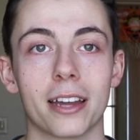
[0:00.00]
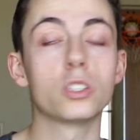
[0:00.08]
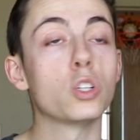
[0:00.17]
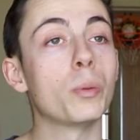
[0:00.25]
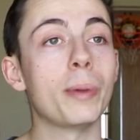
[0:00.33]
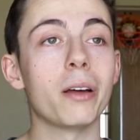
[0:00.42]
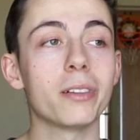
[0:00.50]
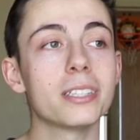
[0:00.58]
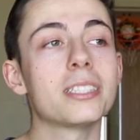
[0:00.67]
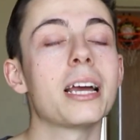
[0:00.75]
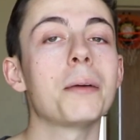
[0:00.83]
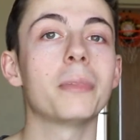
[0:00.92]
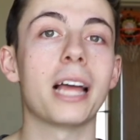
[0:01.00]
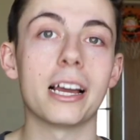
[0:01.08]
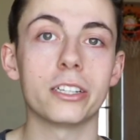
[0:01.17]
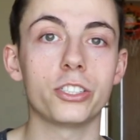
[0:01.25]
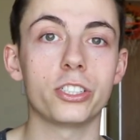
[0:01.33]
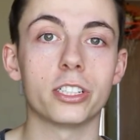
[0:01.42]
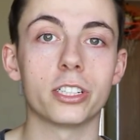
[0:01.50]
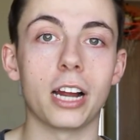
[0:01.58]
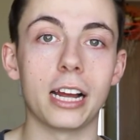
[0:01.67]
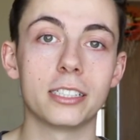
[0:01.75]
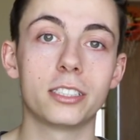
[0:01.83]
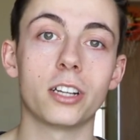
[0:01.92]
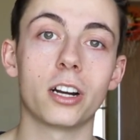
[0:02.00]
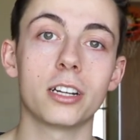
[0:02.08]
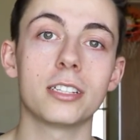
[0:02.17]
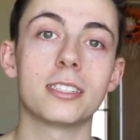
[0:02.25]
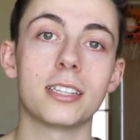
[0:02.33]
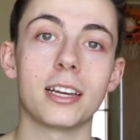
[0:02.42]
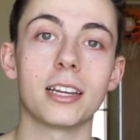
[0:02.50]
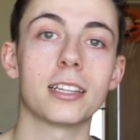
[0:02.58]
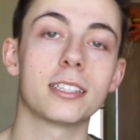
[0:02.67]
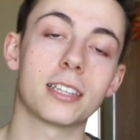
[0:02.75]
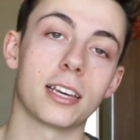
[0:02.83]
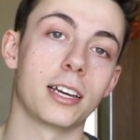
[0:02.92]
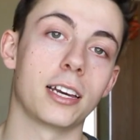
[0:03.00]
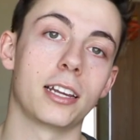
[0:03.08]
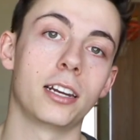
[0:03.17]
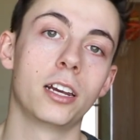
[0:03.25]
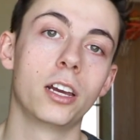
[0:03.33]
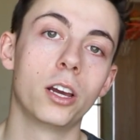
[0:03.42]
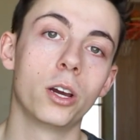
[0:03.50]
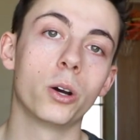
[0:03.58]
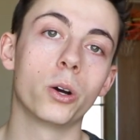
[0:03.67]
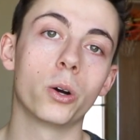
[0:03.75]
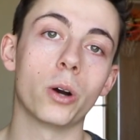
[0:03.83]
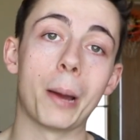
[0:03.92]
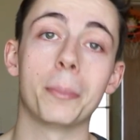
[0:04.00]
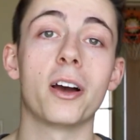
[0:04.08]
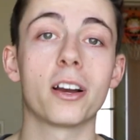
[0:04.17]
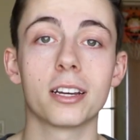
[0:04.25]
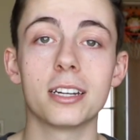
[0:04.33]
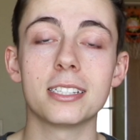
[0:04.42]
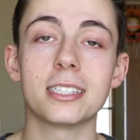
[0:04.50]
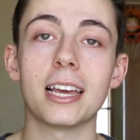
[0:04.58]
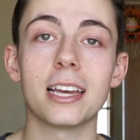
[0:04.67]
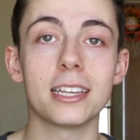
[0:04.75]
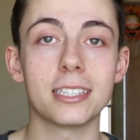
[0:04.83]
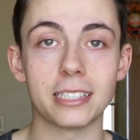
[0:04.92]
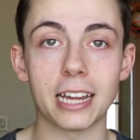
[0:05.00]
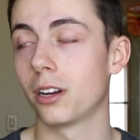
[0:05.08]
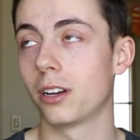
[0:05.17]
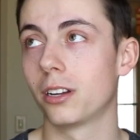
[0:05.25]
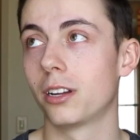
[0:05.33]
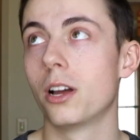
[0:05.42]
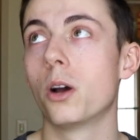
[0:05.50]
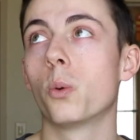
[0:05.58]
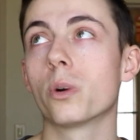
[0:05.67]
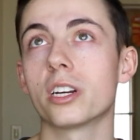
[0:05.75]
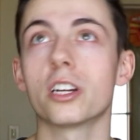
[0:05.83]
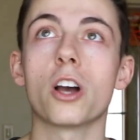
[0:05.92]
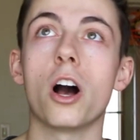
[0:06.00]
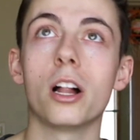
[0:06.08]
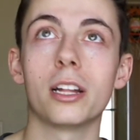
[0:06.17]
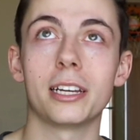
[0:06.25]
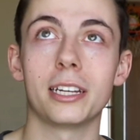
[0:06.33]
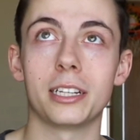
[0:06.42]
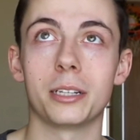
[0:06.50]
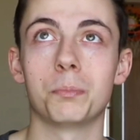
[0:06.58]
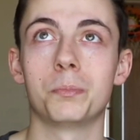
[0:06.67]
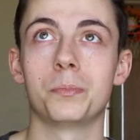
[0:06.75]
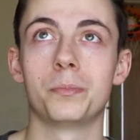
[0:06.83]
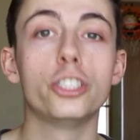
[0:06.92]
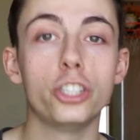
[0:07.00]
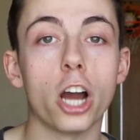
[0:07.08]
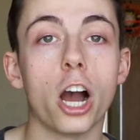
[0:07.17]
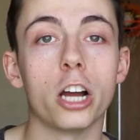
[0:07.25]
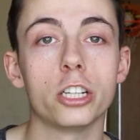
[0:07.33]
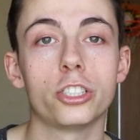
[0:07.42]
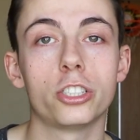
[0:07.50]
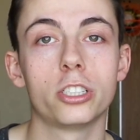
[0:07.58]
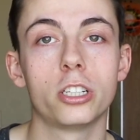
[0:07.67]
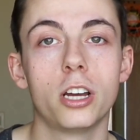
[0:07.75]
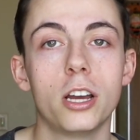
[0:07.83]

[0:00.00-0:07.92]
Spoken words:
So about this time last year, I started seeing this kid who, I'm not going to say his name, we're going to call him Josh.